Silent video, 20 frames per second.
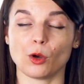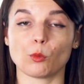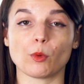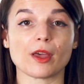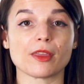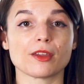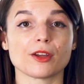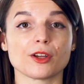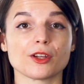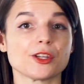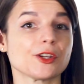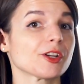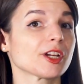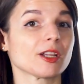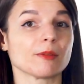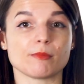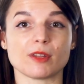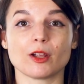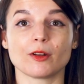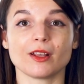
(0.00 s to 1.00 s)
Whether you're
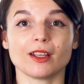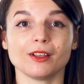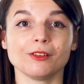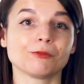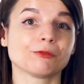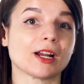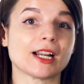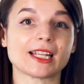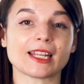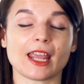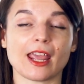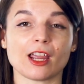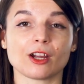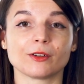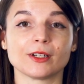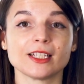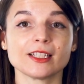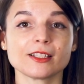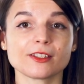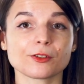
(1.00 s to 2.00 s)
commuting, running
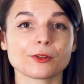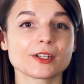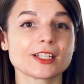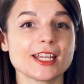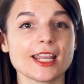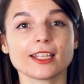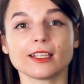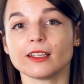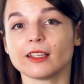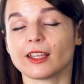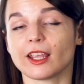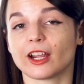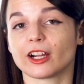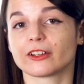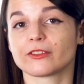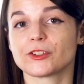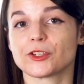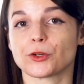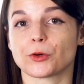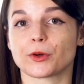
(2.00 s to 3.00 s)
errands, or taking care
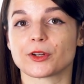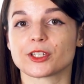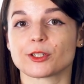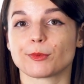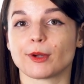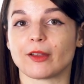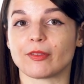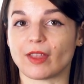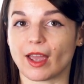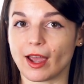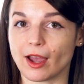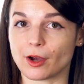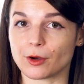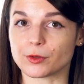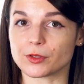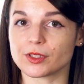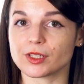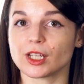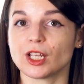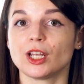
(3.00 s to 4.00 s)
of chores around the
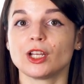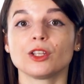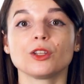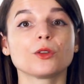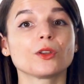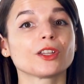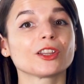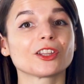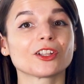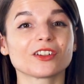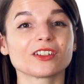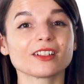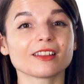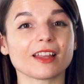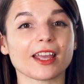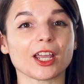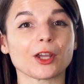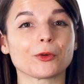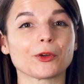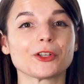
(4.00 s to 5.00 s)
house, you can learn a
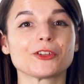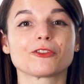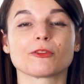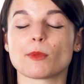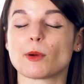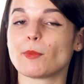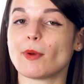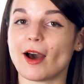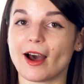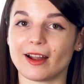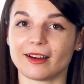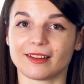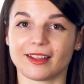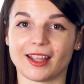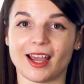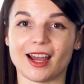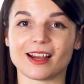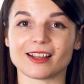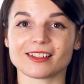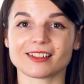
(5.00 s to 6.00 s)
language from a
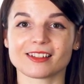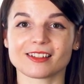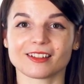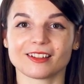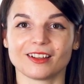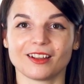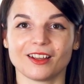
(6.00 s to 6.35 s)
podcast.